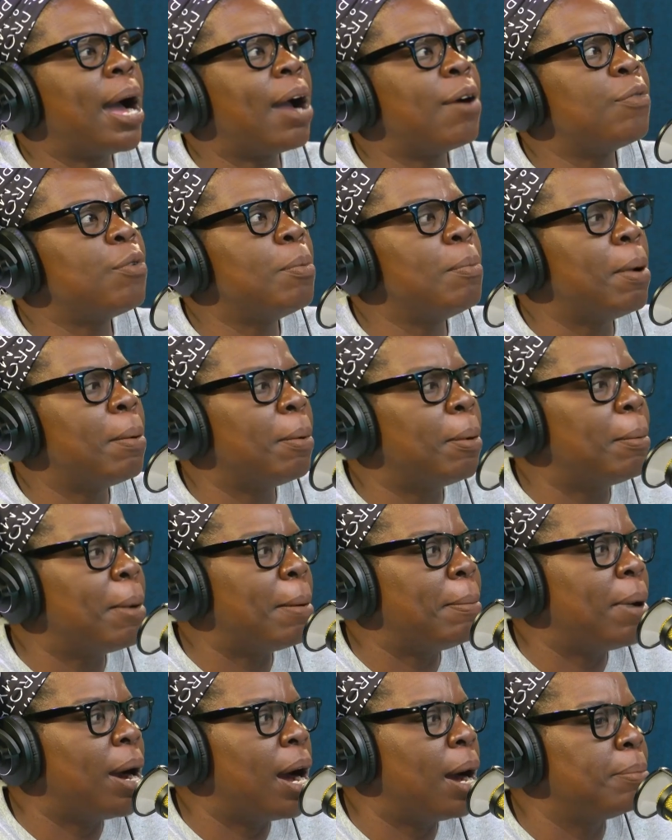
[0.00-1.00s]
I remember my
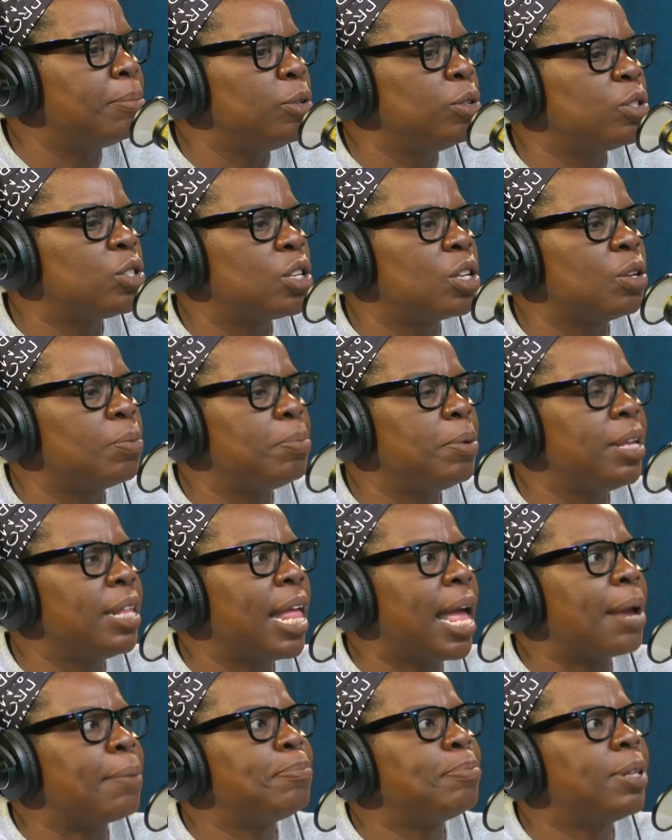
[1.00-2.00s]
mom used to be
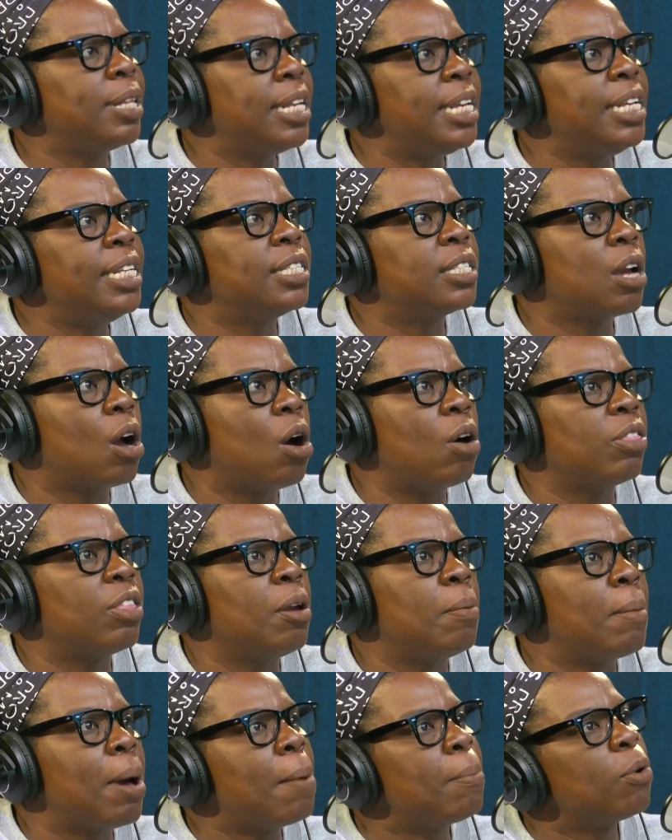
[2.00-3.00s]
like, "Please call
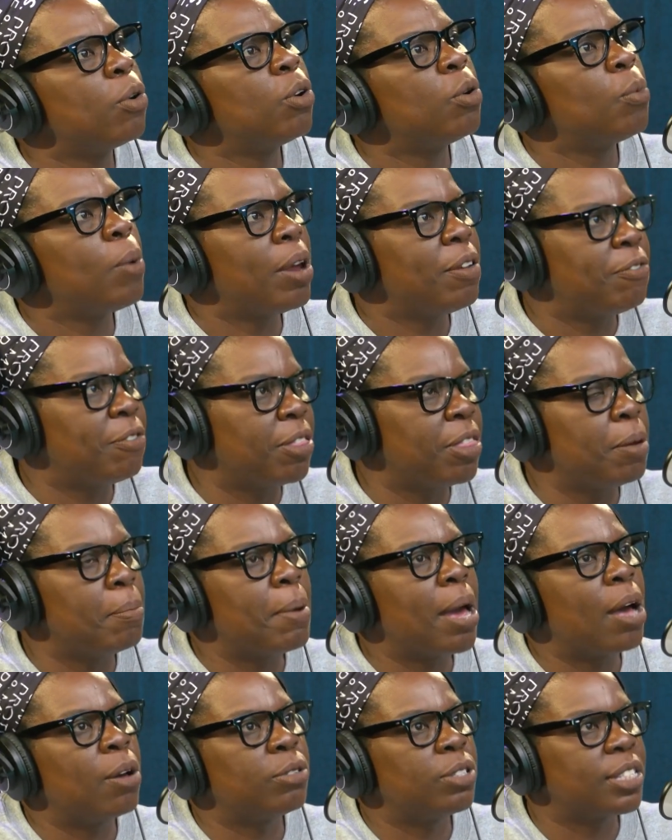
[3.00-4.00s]
them. I'm gonna wait for them
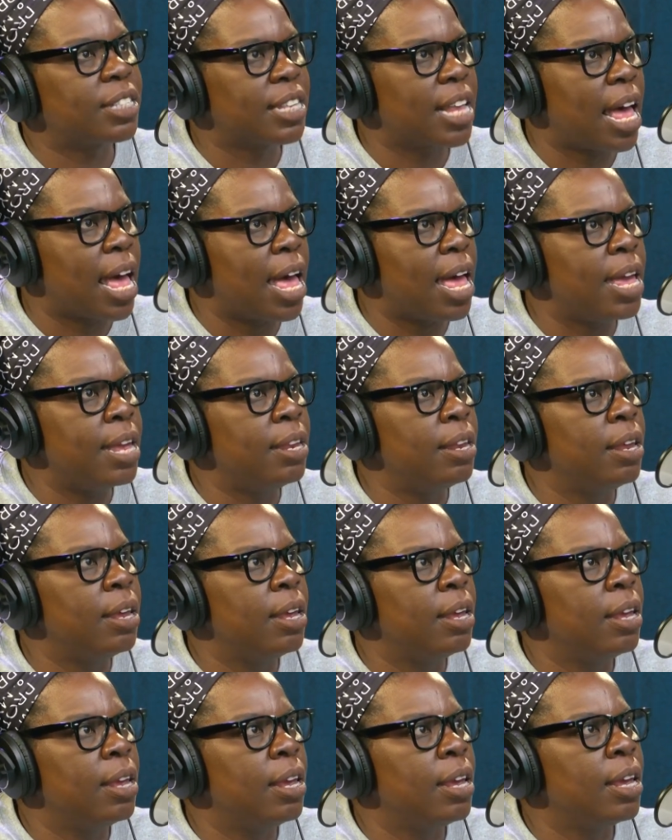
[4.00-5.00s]
outside,
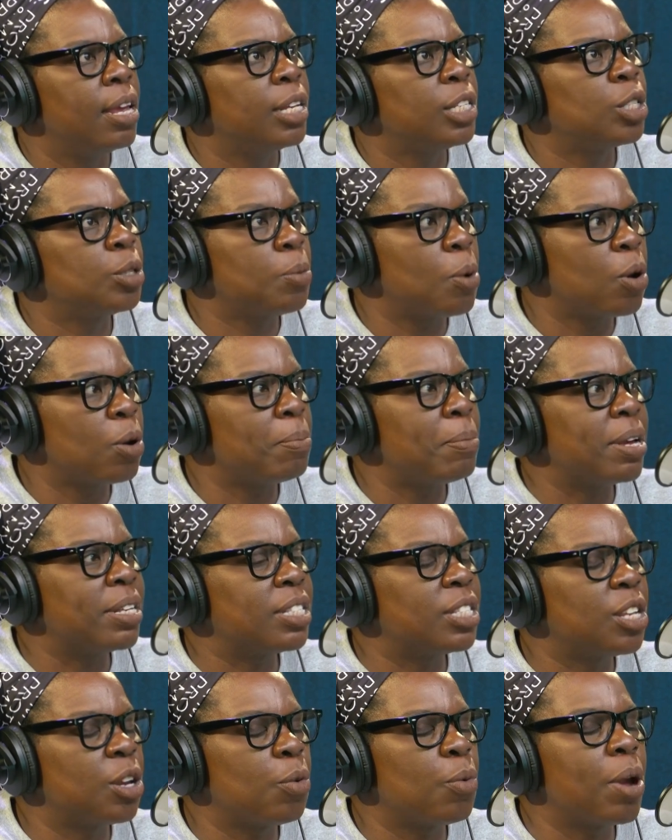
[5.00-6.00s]
smoking my
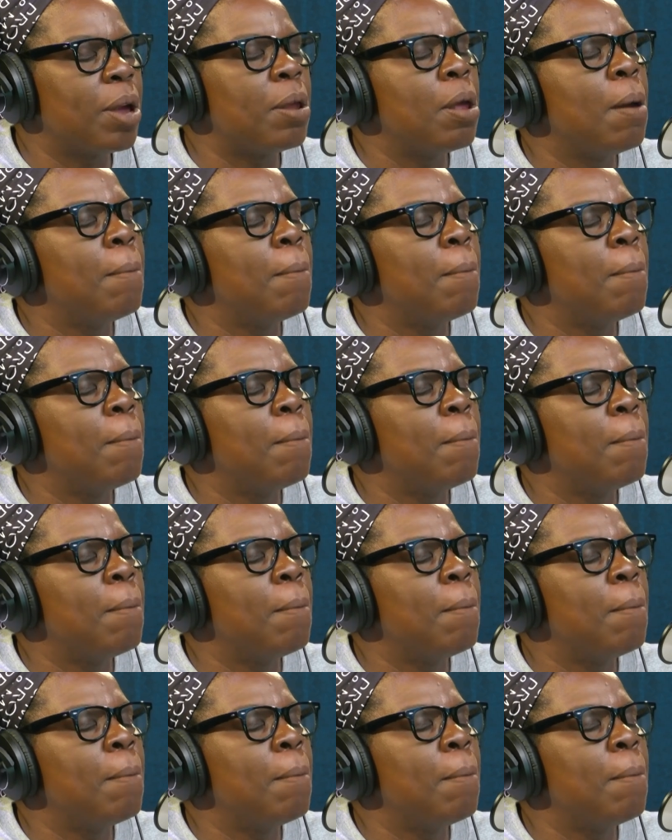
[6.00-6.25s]
cigarette.